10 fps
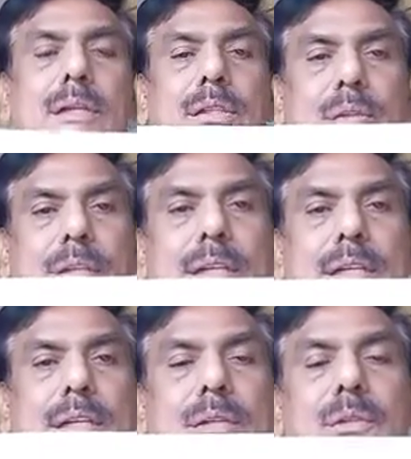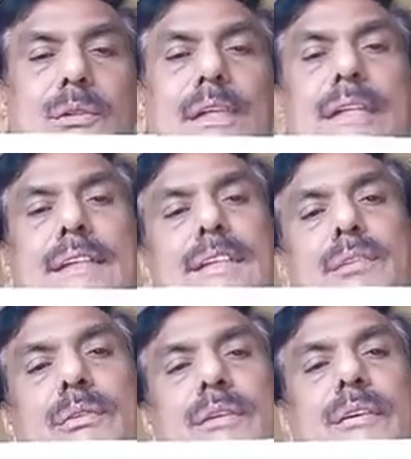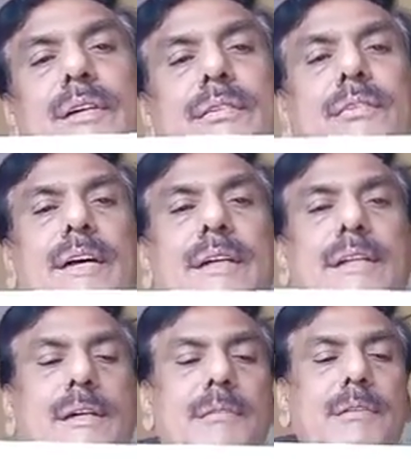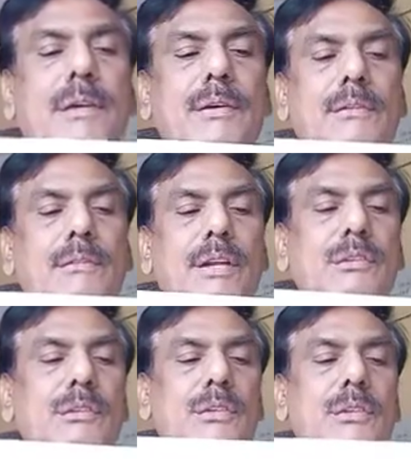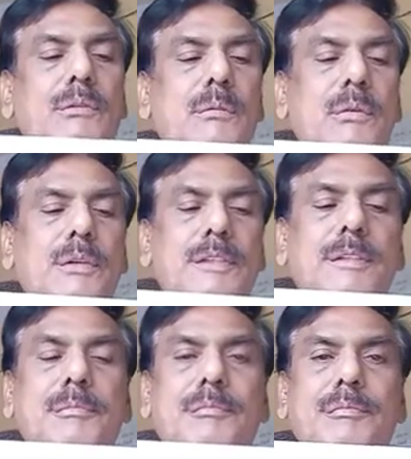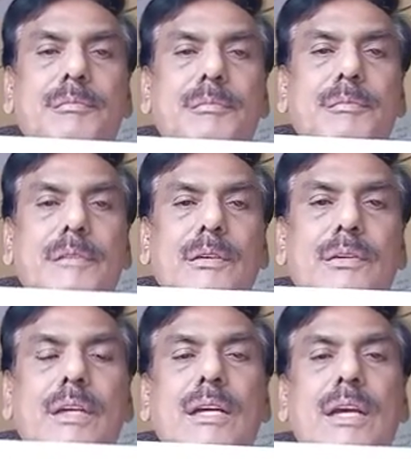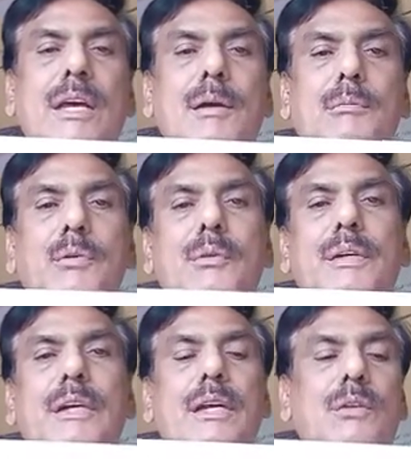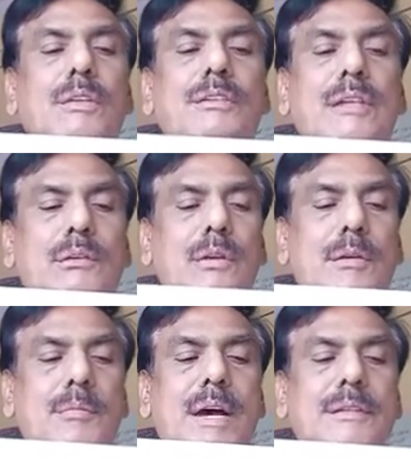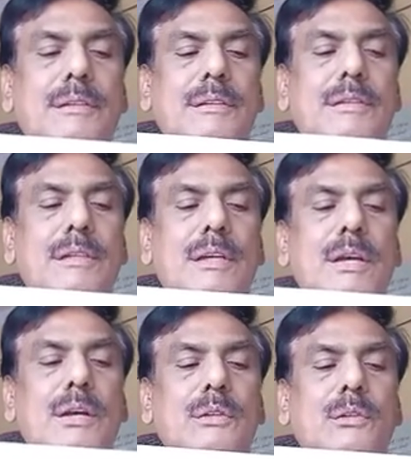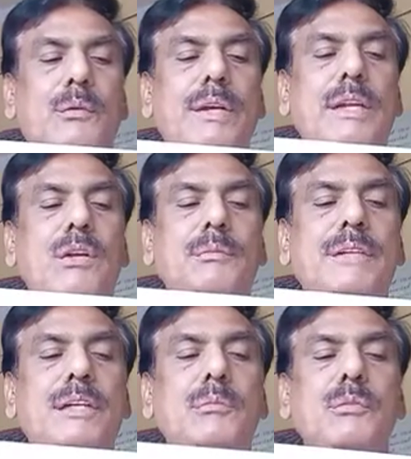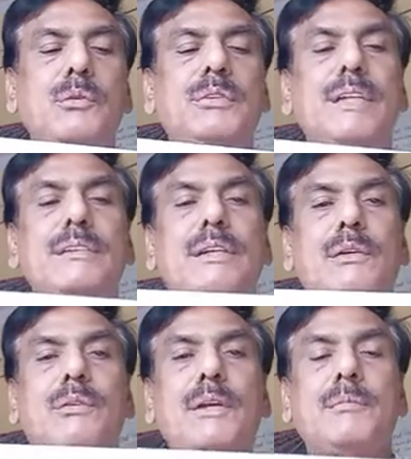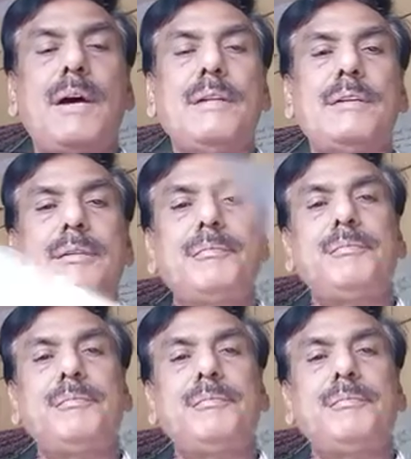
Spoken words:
So, okay, so in this way we can find the velocity of the body, okay, moving along the circular path. So when an object moves in a circular path